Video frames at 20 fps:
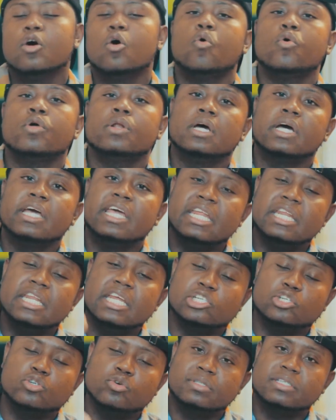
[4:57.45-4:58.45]
on the
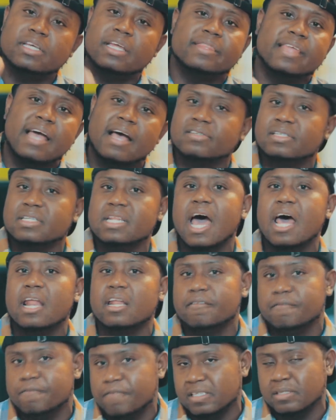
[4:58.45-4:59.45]
initial
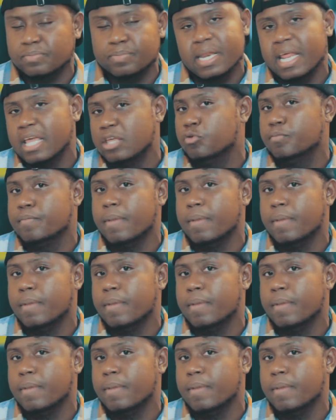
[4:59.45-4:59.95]
$10,000 investment that you